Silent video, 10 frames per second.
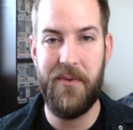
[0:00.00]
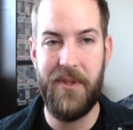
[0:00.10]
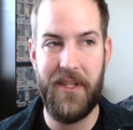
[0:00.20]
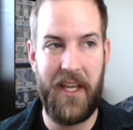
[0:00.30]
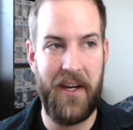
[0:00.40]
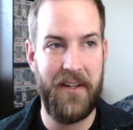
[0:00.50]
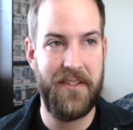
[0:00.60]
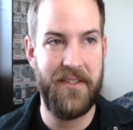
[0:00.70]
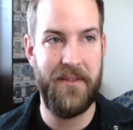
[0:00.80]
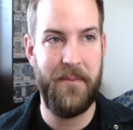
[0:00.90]
the
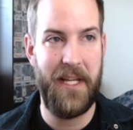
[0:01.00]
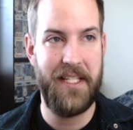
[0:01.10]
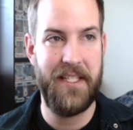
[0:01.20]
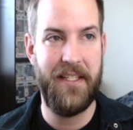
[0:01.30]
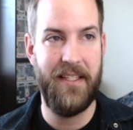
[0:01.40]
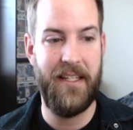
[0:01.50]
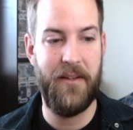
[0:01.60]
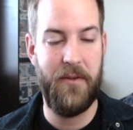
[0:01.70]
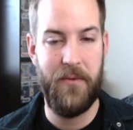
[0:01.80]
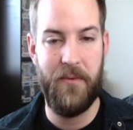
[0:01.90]
character basically,
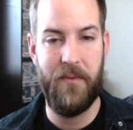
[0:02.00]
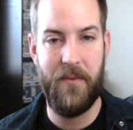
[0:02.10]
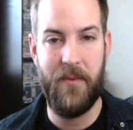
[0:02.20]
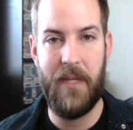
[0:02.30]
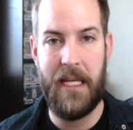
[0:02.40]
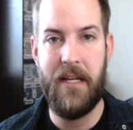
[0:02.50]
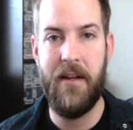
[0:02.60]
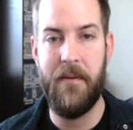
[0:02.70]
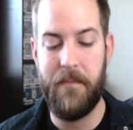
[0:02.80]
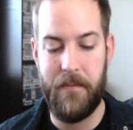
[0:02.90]
who ended
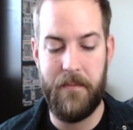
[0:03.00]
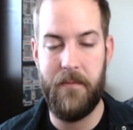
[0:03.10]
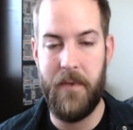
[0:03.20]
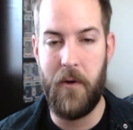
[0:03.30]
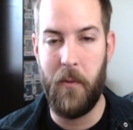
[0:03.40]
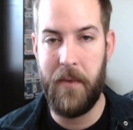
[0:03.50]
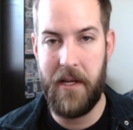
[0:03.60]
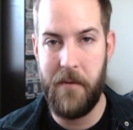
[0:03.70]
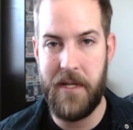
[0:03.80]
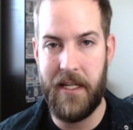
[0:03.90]
up, you know,
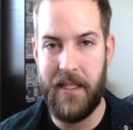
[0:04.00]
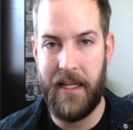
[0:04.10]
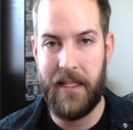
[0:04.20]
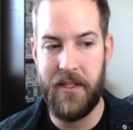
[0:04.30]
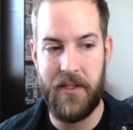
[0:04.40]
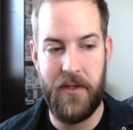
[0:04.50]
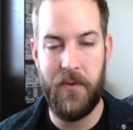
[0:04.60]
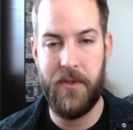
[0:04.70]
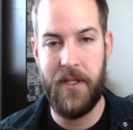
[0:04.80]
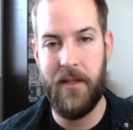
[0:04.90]
becoming like this
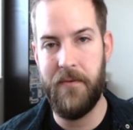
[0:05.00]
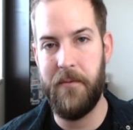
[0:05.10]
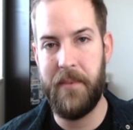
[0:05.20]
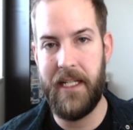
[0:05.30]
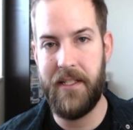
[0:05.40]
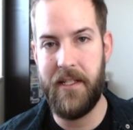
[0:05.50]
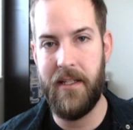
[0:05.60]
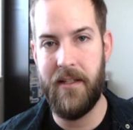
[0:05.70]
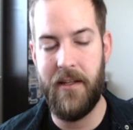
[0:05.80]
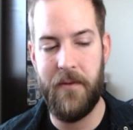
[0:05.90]
huge thing for PT,
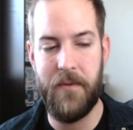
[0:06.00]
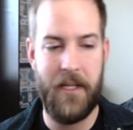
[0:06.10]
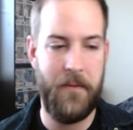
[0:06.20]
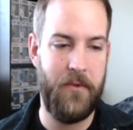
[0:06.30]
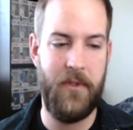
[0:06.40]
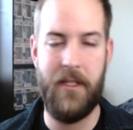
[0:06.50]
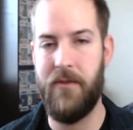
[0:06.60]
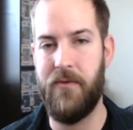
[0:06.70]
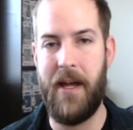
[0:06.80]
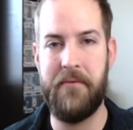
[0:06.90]
and he was able to like
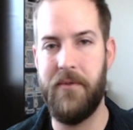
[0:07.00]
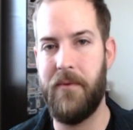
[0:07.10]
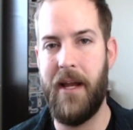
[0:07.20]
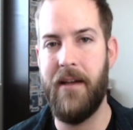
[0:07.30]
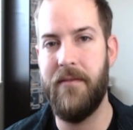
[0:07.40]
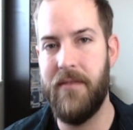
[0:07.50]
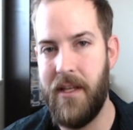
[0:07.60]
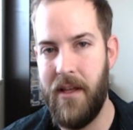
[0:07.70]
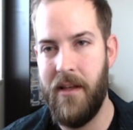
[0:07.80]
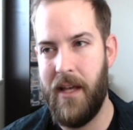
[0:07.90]
travel around,
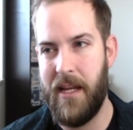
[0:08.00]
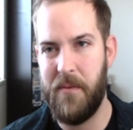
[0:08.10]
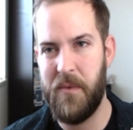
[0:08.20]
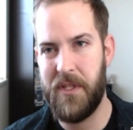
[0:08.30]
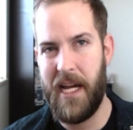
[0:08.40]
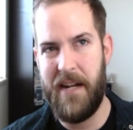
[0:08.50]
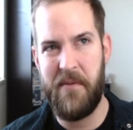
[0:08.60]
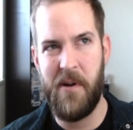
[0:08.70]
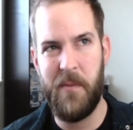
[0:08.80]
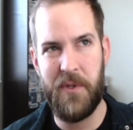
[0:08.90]
and it was kind of
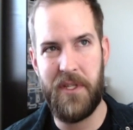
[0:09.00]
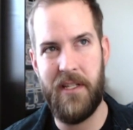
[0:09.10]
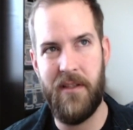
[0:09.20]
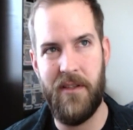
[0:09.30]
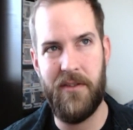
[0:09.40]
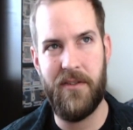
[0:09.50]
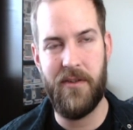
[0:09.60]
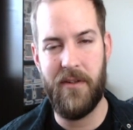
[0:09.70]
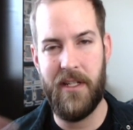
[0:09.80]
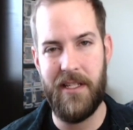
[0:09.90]
almost, the
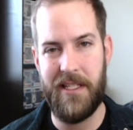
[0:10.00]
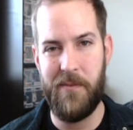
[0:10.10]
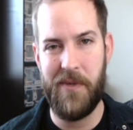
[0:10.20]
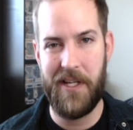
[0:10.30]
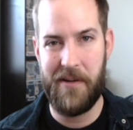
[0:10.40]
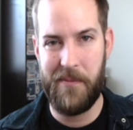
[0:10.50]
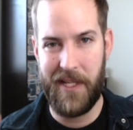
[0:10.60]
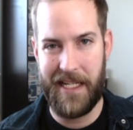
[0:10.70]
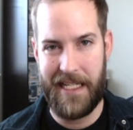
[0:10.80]
circus had become like